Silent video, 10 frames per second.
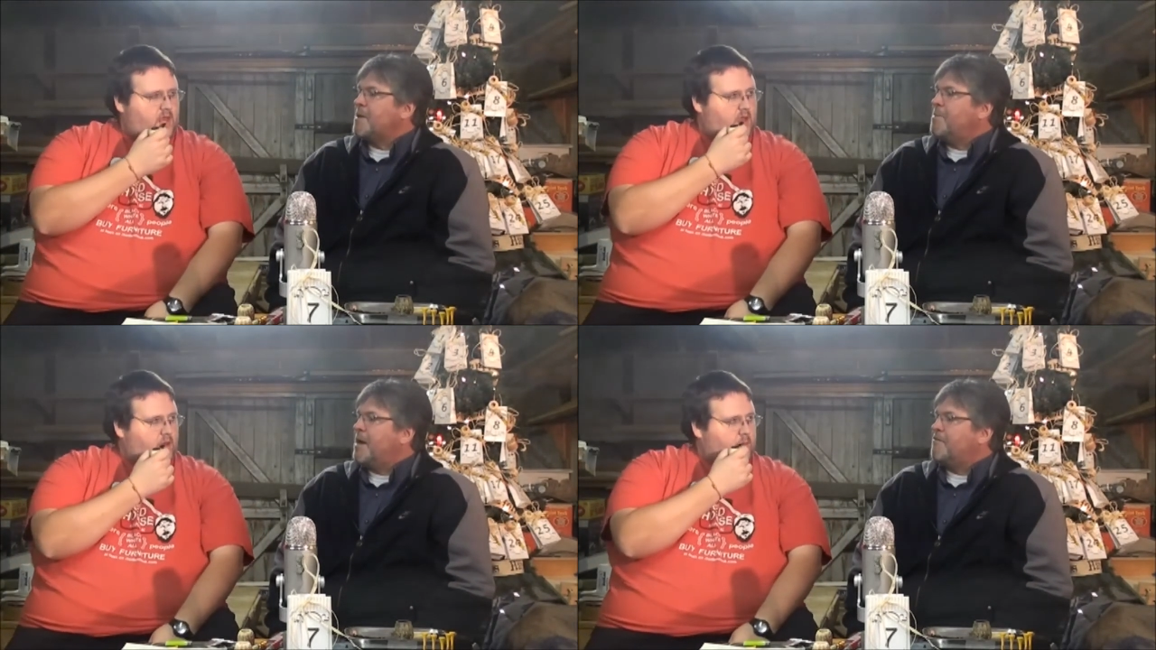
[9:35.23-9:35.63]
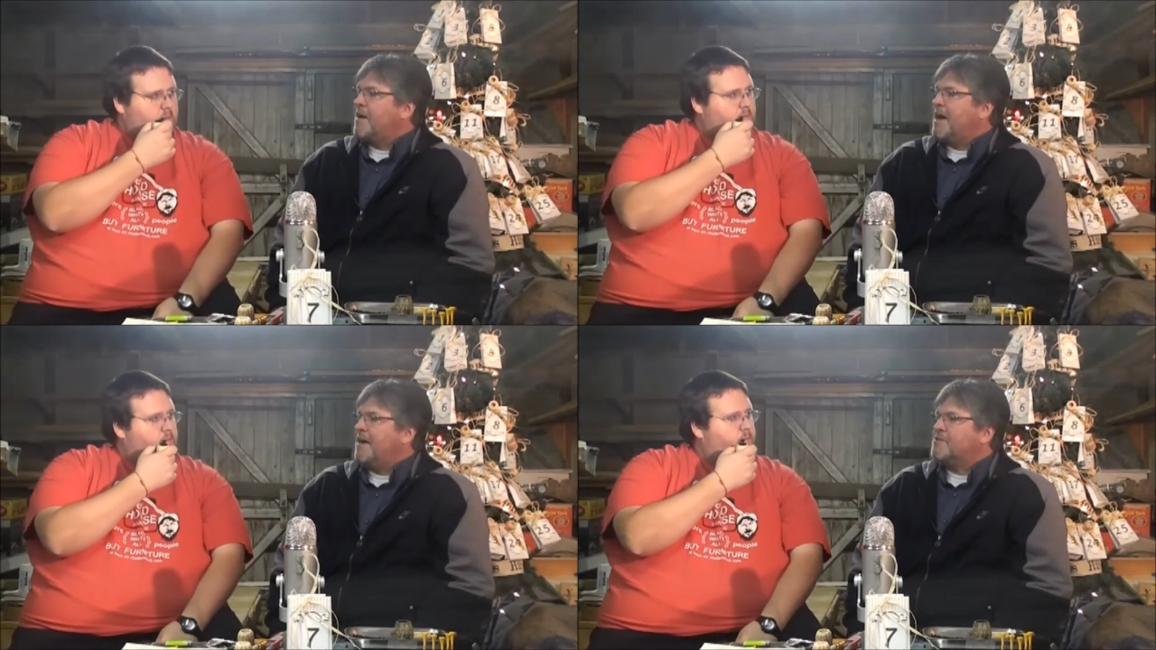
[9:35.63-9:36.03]
Speaker 1: but if
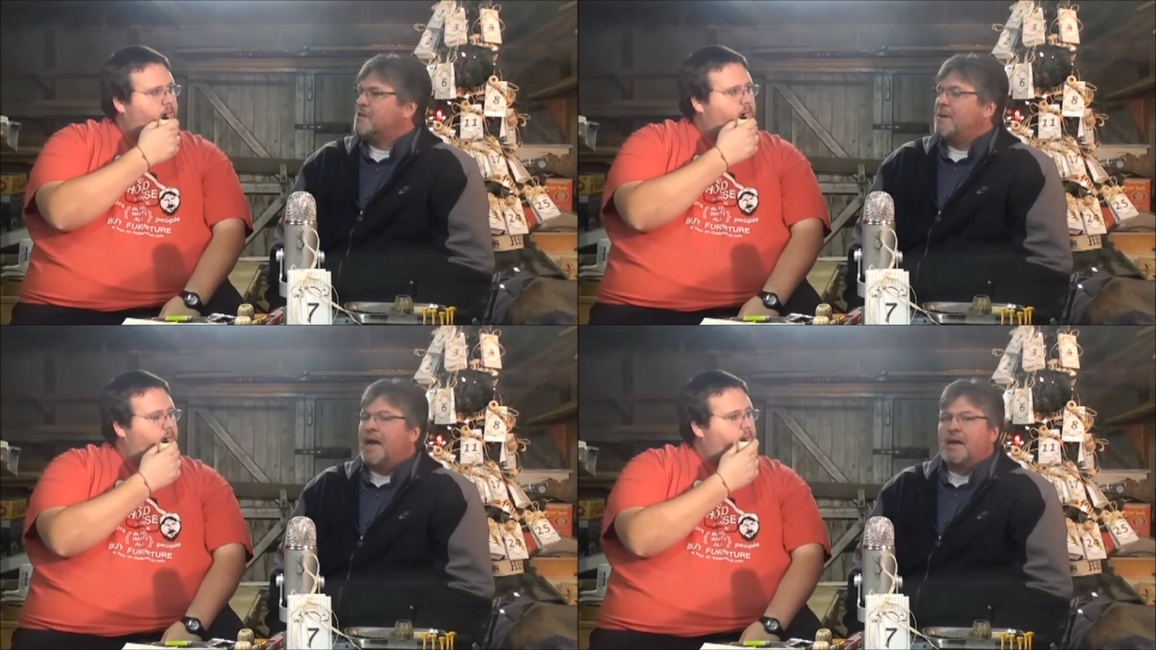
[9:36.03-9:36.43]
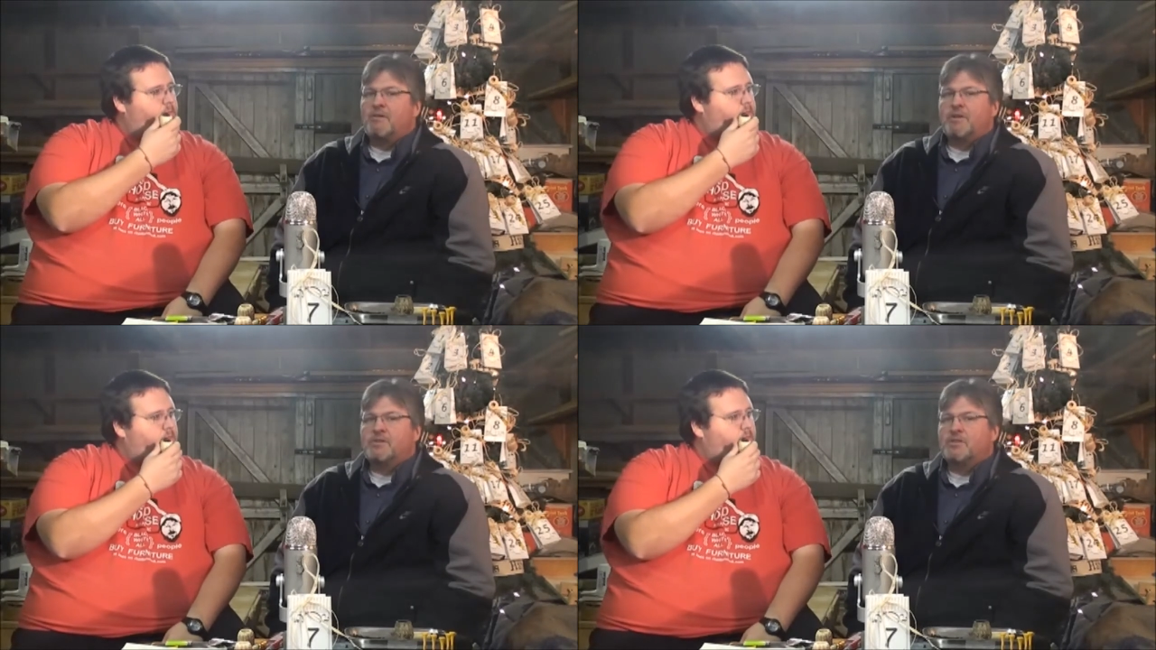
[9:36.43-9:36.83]
I have a
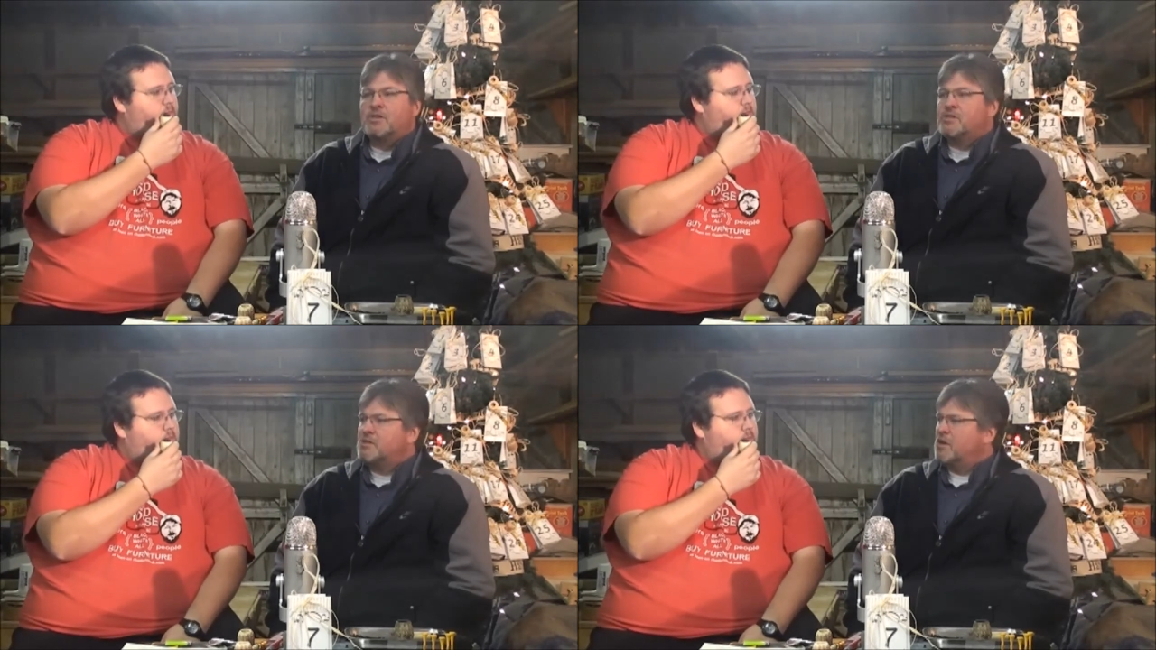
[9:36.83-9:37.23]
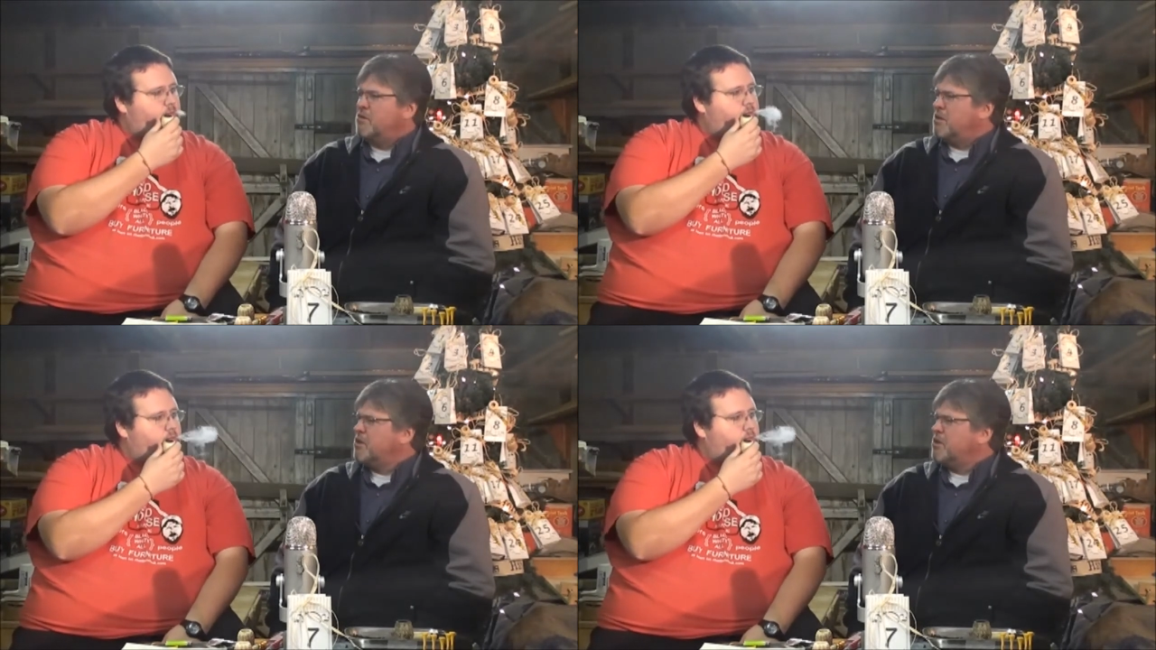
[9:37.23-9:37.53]
tobacco that's just, you know,